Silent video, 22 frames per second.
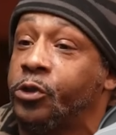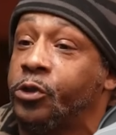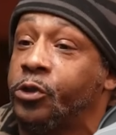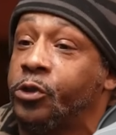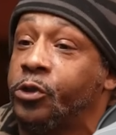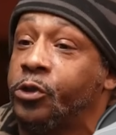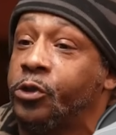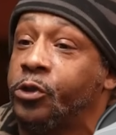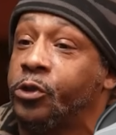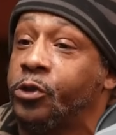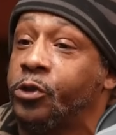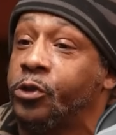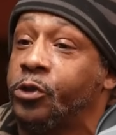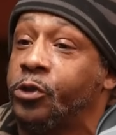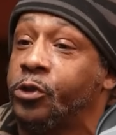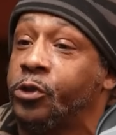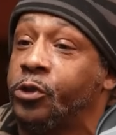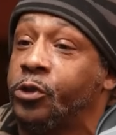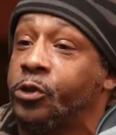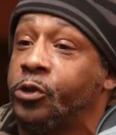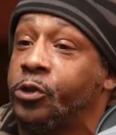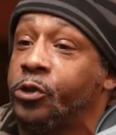
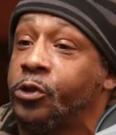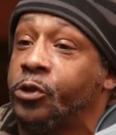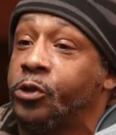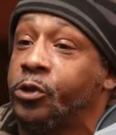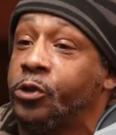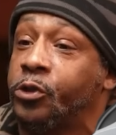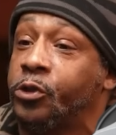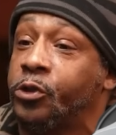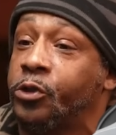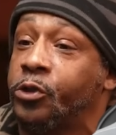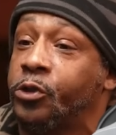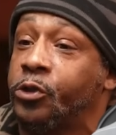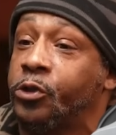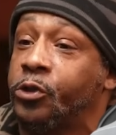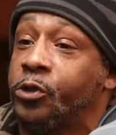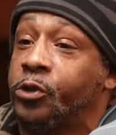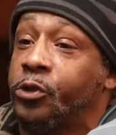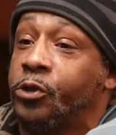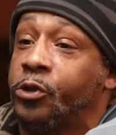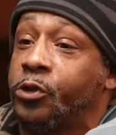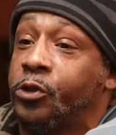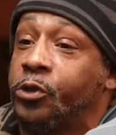
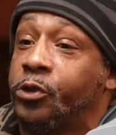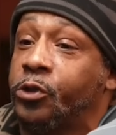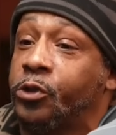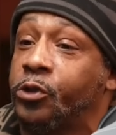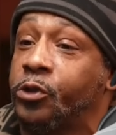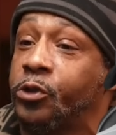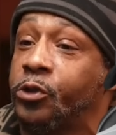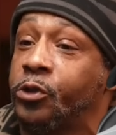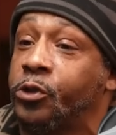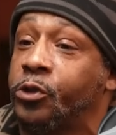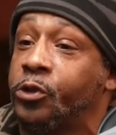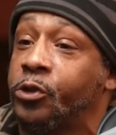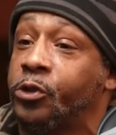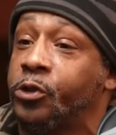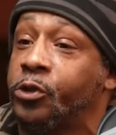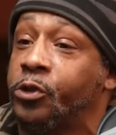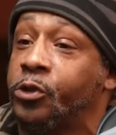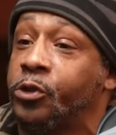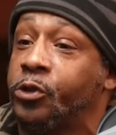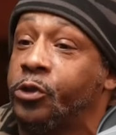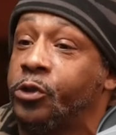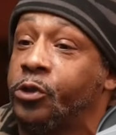
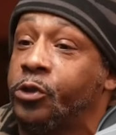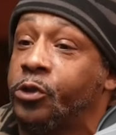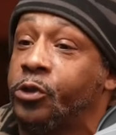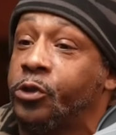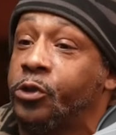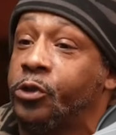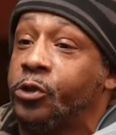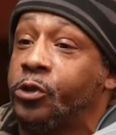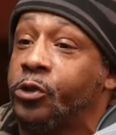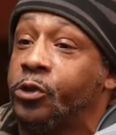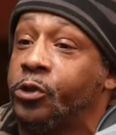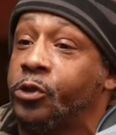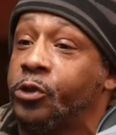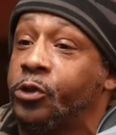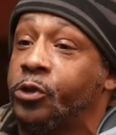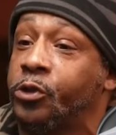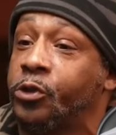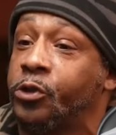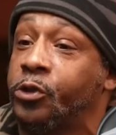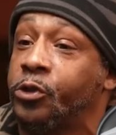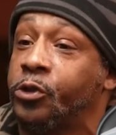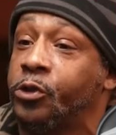
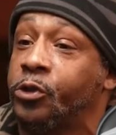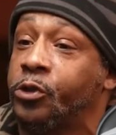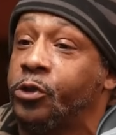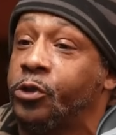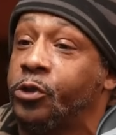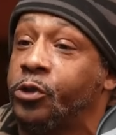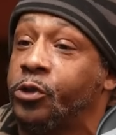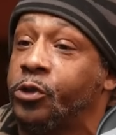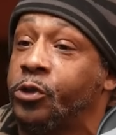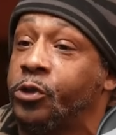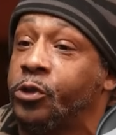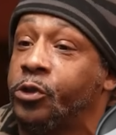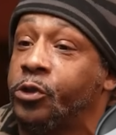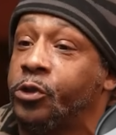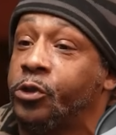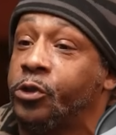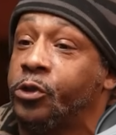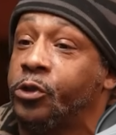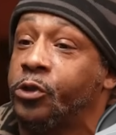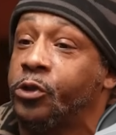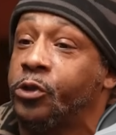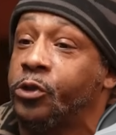
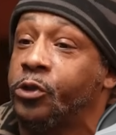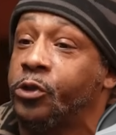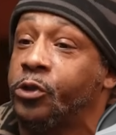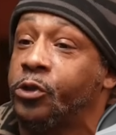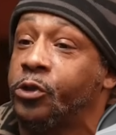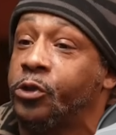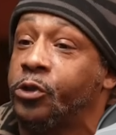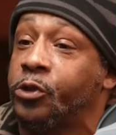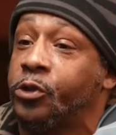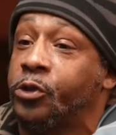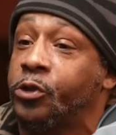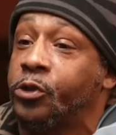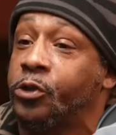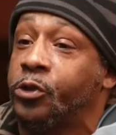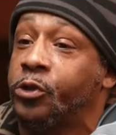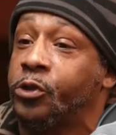(not speaking)